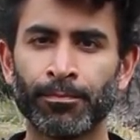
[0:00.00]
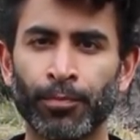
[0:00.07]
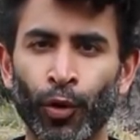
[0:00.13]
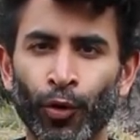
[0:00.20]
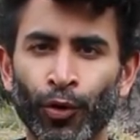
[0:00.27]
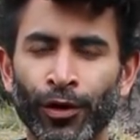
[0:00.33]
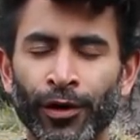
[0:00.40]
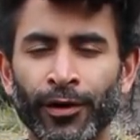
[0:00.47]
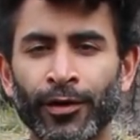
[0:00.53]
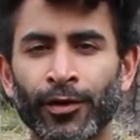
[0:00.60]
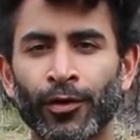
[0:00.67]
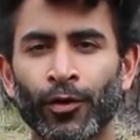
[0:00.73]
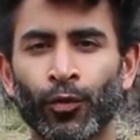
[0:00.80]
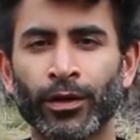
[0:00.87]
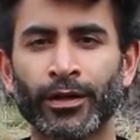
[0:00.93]
porn
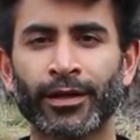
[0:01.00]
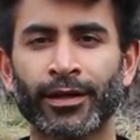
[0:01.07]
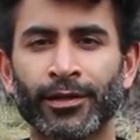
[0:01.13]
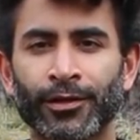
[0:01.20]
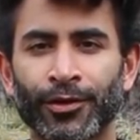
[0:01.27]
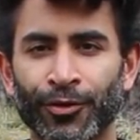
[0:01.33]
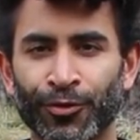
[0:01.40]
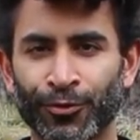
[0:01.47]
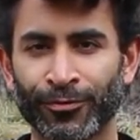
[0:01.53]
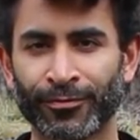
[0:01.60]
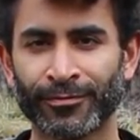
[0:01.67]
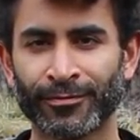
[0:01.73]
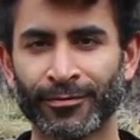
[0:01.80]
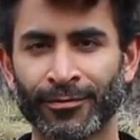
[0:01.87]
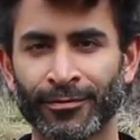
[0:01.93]
will kill you.
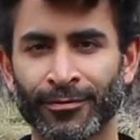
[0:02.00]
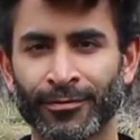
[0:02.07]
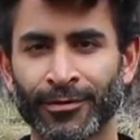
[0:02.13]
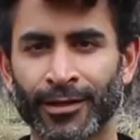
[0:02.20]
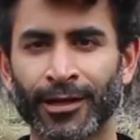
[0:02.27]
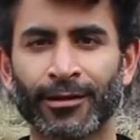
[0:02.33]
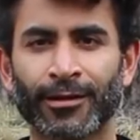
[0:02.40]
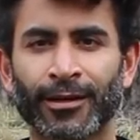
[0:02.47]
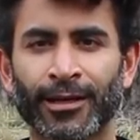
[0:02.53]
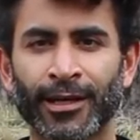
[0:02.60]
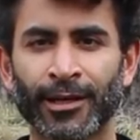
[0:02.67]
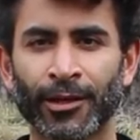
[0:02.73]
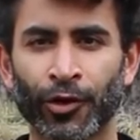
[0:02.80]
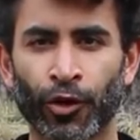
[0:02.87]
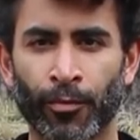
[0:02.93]
It'll
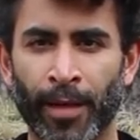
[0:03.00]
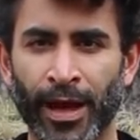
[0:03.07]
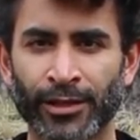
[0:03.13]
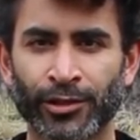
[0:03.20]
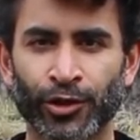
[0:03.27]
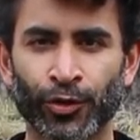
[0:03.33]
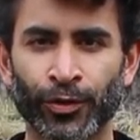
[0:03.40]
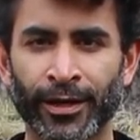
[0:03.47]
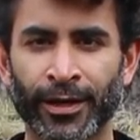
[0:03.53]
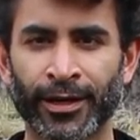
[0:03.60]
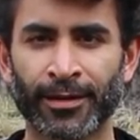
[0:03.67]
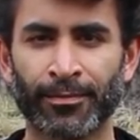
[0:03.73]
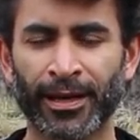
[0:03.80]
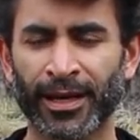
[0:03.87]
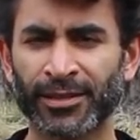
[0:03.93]
kill your
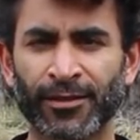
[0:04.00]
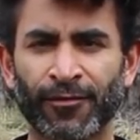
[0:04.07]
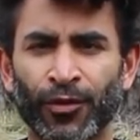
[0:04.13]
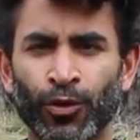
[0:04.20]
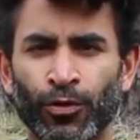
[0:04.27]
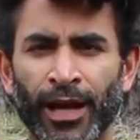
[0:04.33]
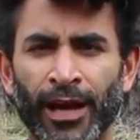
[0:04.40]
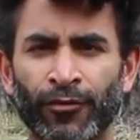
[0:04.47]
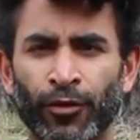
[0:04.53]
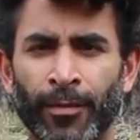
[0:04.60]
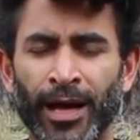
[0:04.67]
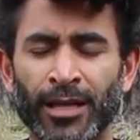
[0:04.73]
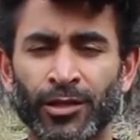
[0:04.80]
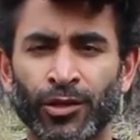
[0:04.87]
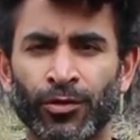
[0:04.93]
masculinity. Because if you don't have your
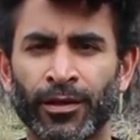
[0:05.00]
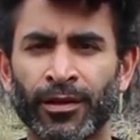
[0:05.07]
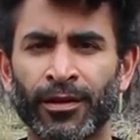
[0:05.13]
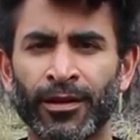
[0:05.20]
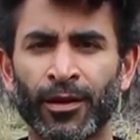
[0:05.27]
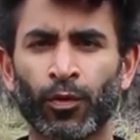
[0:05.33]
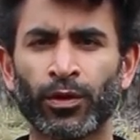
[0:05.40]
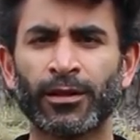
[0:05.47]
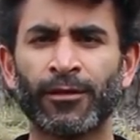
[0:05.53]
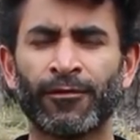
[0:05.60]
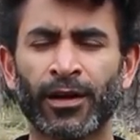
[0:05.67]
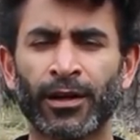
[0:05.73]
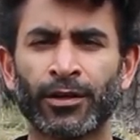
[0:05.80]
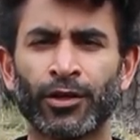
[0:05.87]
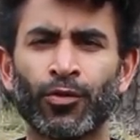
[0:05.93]
masculinity, what the
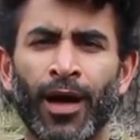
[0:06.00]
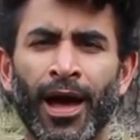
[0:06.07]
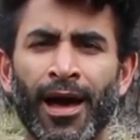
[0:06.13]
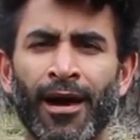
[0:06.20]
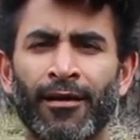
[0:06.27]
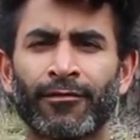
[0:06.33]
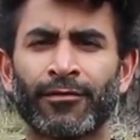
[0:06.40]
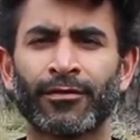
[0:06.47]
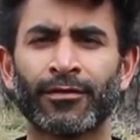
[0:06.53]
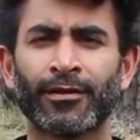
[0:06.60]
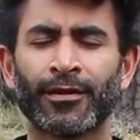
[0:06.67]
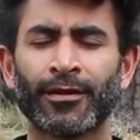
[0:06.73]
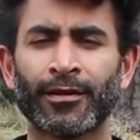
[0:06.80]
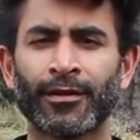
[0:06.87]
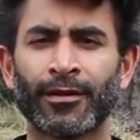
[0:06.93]
fuck do you have?
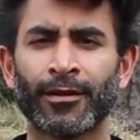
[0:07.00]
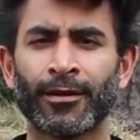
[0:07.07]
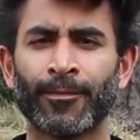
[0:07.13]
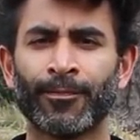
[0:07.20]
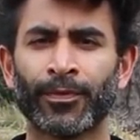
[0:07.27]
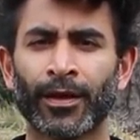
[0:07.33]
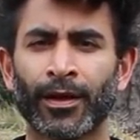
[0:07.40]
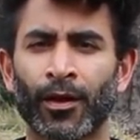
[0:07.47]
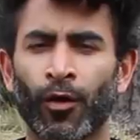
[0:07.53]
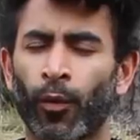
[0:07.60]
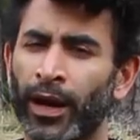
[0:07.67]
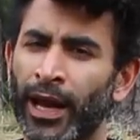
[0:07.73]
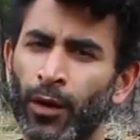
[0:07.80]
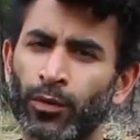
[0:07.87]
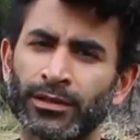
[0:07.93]

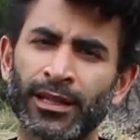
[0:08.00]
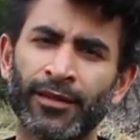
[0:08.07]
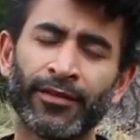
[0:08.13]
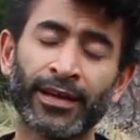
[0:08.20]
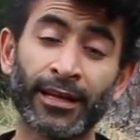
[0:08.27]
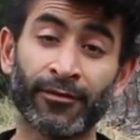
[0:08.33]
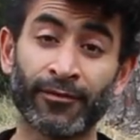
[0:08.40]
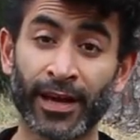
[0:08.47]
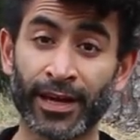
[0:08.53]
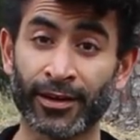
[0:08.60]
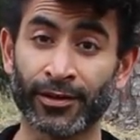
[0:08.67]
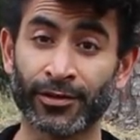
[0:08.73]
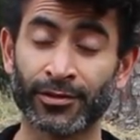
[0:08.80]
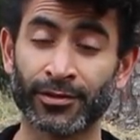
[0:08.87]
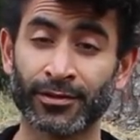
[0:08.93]
When I was living in
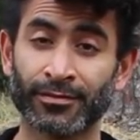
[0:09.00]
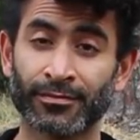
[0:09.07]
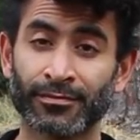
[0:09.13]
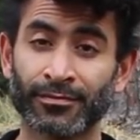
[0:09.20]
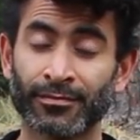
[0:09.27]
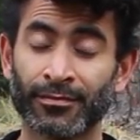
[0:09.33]
Vegas,